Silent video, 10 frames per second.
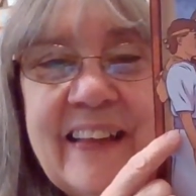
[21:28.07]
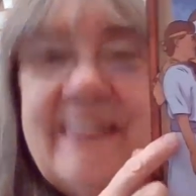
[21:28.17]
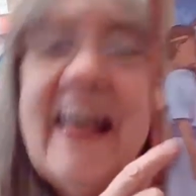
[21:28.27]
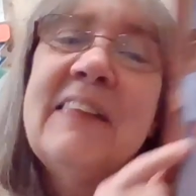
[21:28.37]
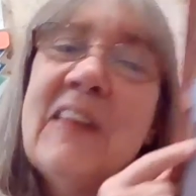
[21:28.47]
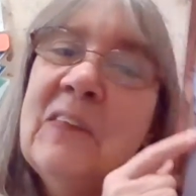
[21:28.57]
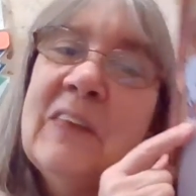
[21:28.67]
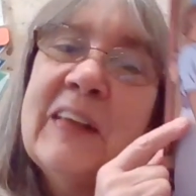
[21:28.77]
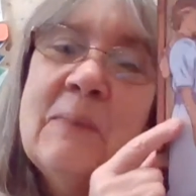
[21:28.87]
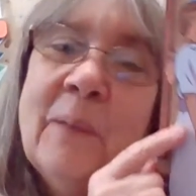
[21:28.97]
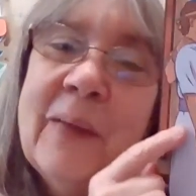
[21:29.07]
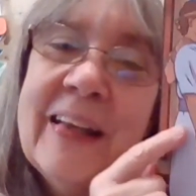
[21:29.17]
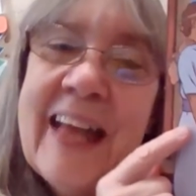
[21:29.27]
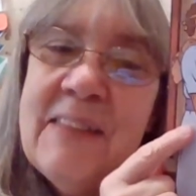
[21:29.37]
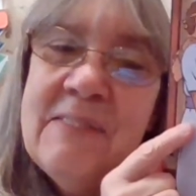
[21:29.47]
That's only a boy
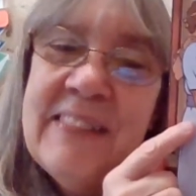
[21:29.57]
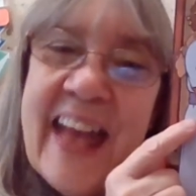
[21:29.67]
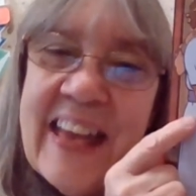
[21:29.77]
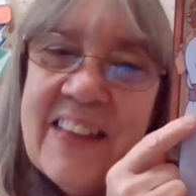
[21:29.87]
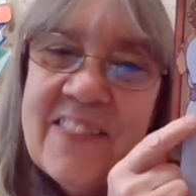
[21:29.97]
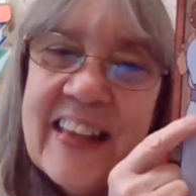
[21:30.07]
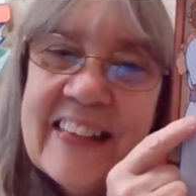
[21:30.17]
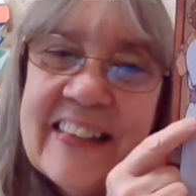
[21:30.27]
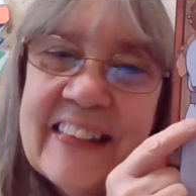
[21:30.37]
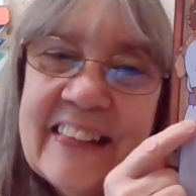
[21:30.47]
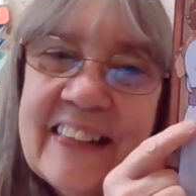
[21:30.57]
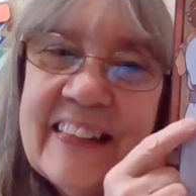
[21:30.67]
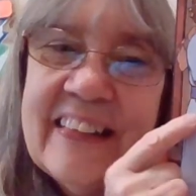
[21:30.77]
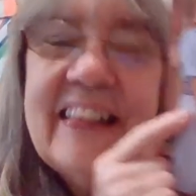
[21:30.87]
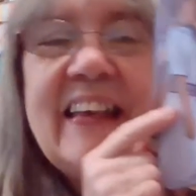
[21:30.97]
named David.
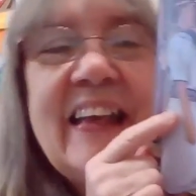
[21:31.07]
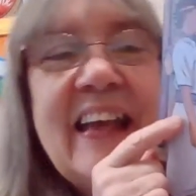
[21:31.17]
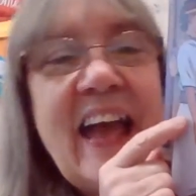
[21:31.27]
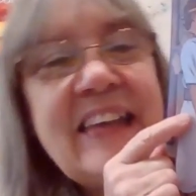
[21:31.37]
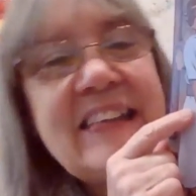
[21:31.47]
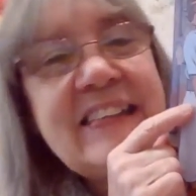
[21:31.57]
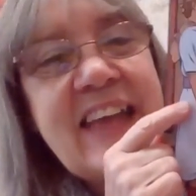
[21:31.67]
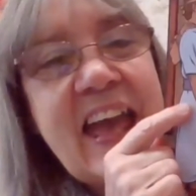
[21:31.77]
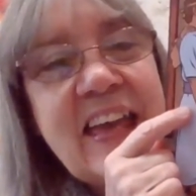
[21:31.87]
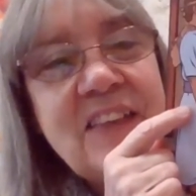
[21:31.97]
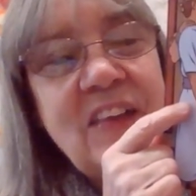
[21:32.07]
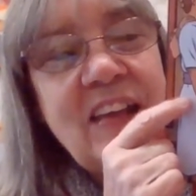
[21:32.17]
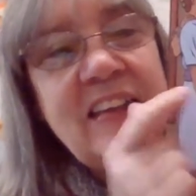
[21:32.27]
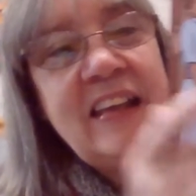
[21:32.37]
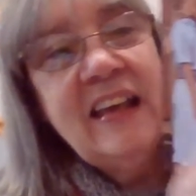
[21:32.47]
And
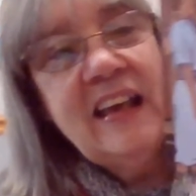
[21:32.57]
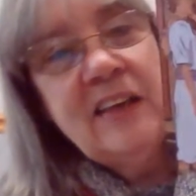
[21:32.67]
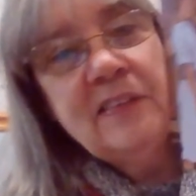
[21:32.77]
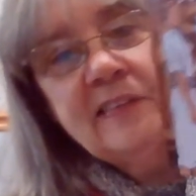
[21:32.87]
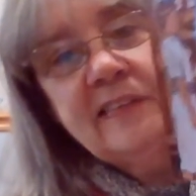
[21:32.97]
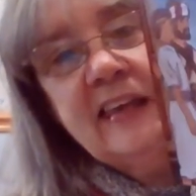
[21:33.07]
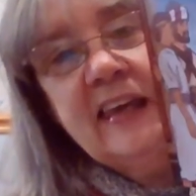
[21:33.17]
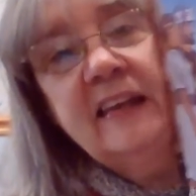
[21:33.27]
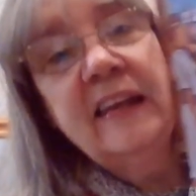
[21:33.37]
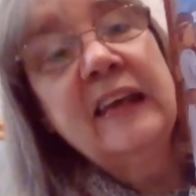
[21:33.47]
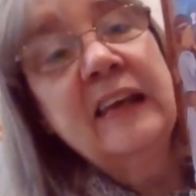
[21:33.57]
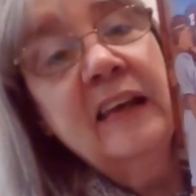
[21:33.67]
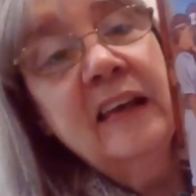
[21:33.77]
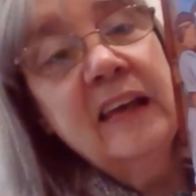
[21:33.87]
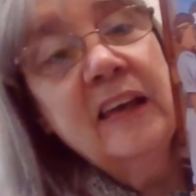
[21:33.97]
David is standing
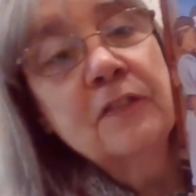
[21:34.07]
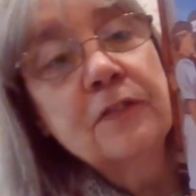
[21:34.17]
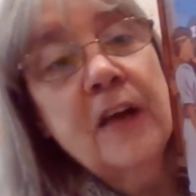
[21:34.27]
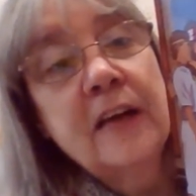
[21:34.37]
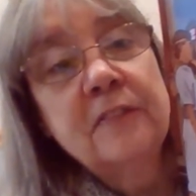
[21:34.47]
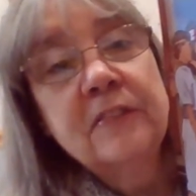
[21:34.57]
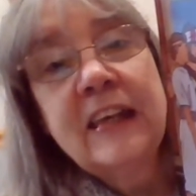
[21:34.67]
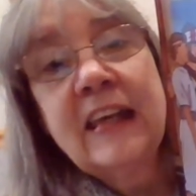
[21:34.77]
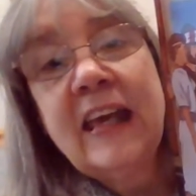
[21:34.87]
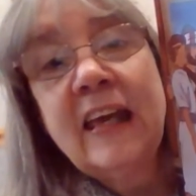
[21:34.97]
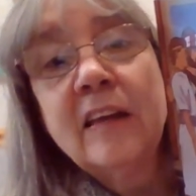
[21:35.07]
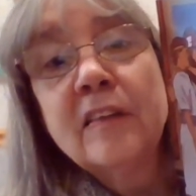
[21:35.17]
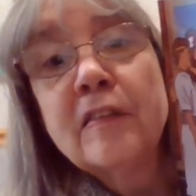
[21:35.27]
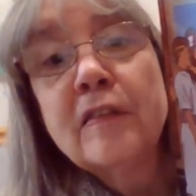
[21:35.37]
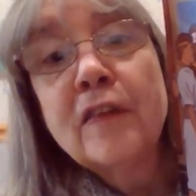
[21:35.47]
in front of King
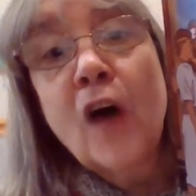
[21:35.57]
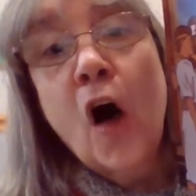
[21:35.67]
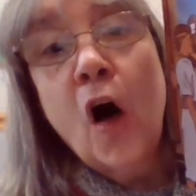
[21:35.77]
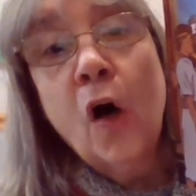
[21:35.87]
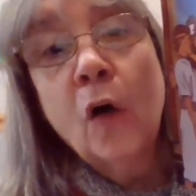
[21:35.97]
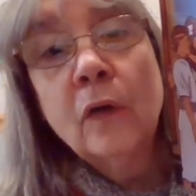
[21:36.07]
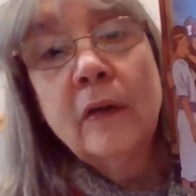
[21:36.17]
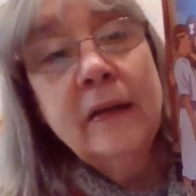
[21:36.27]
Saul.